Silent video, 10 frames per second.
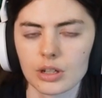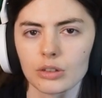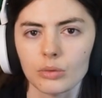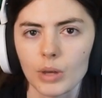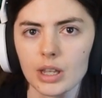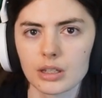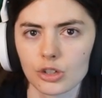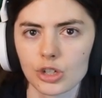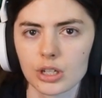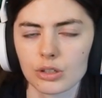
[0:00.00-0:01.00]
other ways that
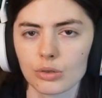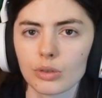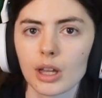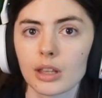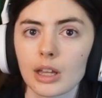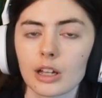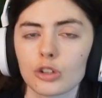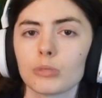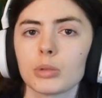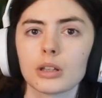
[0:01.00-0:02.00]
she can do that, and that
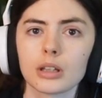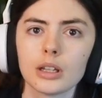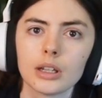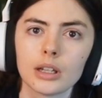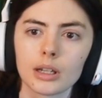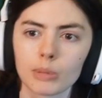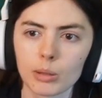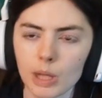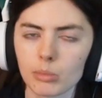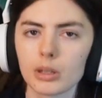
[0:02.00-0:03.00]
could be by
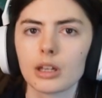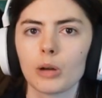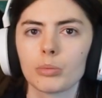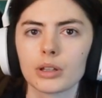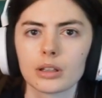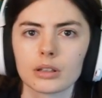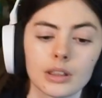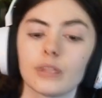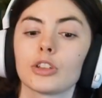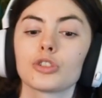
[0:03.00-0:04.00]
maybe helping
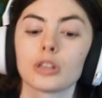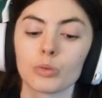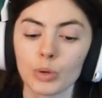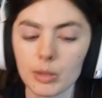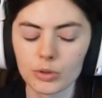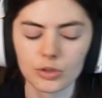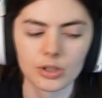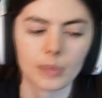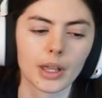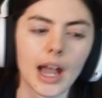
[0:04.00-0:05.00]
eventually the rebels or
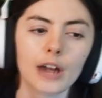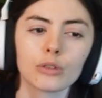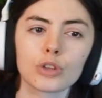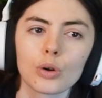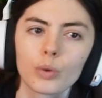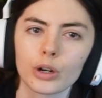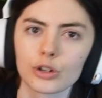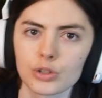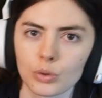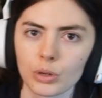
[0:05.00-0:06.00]
something. I don't know where
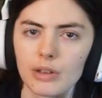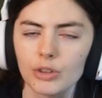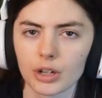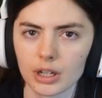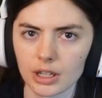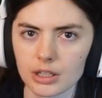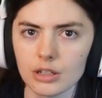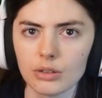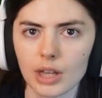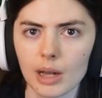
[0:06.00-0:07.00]
her story, if they're going to
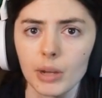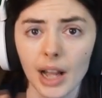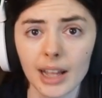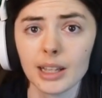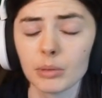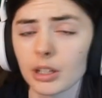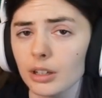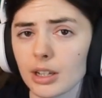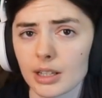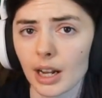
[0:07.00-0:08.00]
continue that, but I am
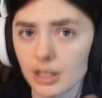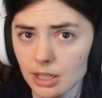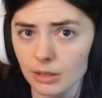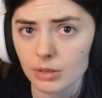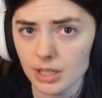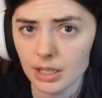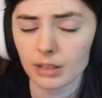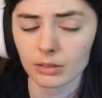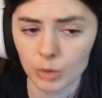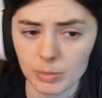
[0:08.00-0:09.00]
curious. And I did
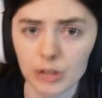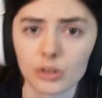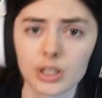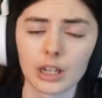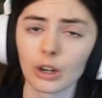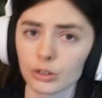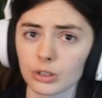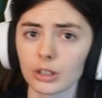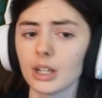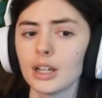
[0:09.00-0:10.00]
respect her as a
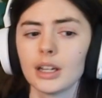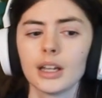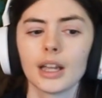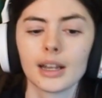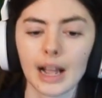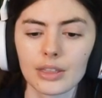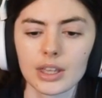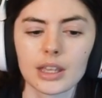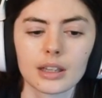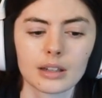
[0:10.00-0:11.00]
character. And I
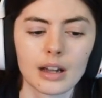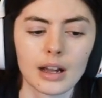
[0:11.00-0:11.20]
think